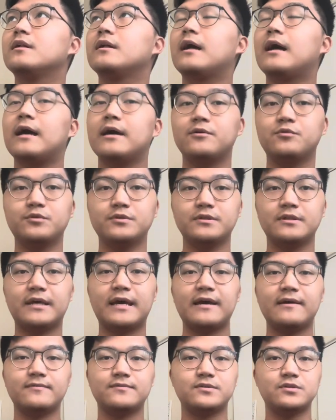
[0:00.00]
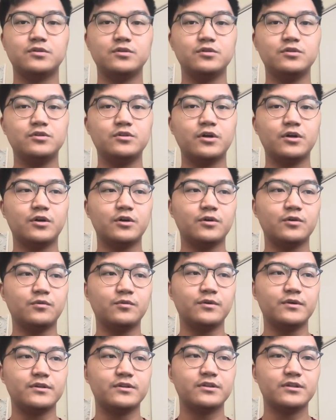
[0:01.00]
I would have to go
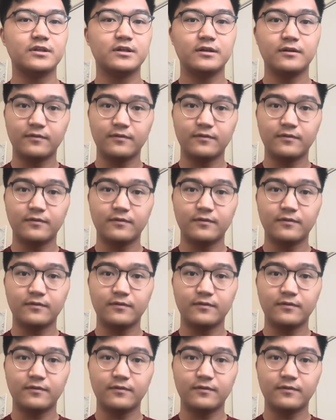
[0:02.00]
with